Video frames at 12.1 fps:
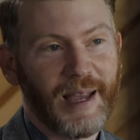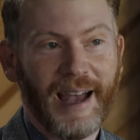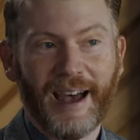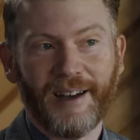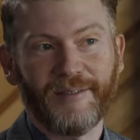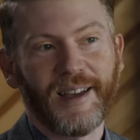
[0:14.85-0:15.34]
we
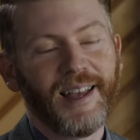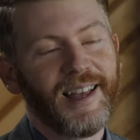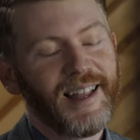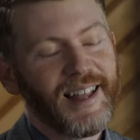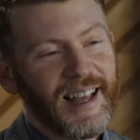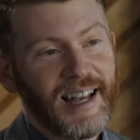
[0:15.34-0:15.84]
have
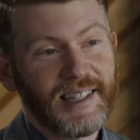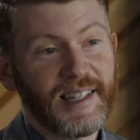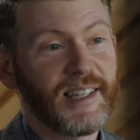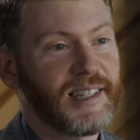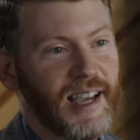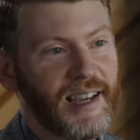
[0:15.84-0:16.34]
as a
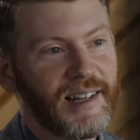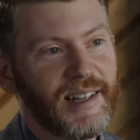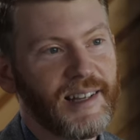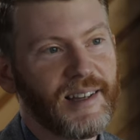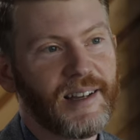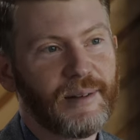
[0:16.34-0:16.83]

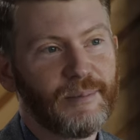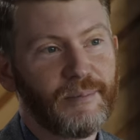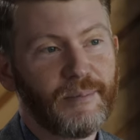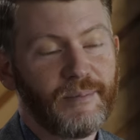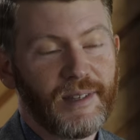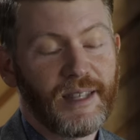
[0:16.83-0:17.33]
society,
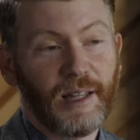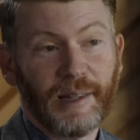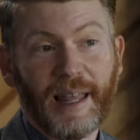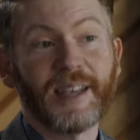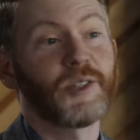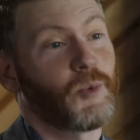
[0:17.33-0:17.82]
um, the
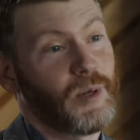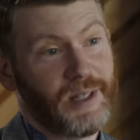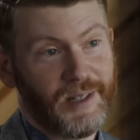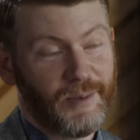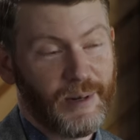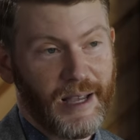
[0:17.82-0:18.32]
less
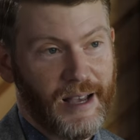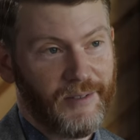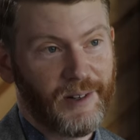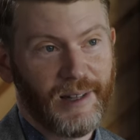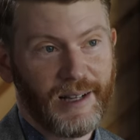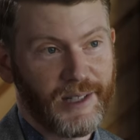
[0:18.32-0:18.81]
wisdom we have
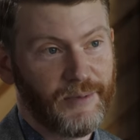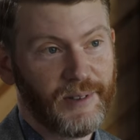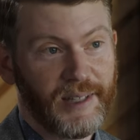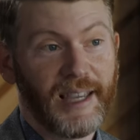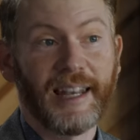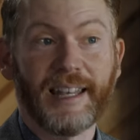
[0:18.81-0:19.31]

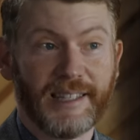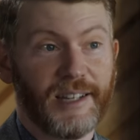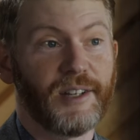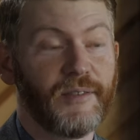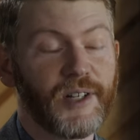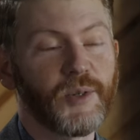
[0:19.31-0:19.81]
collectively and as
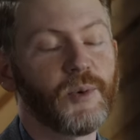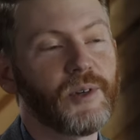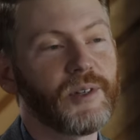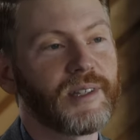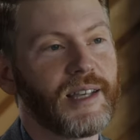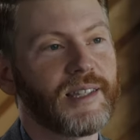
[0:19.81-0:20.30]

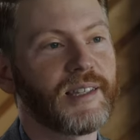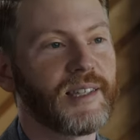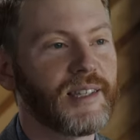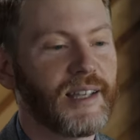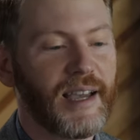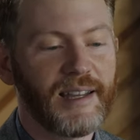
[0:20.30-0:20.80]
individuals, as a
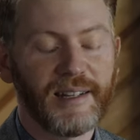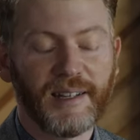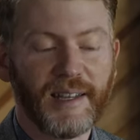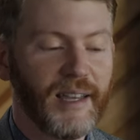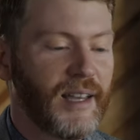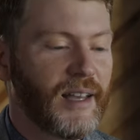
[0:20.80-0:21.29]
society.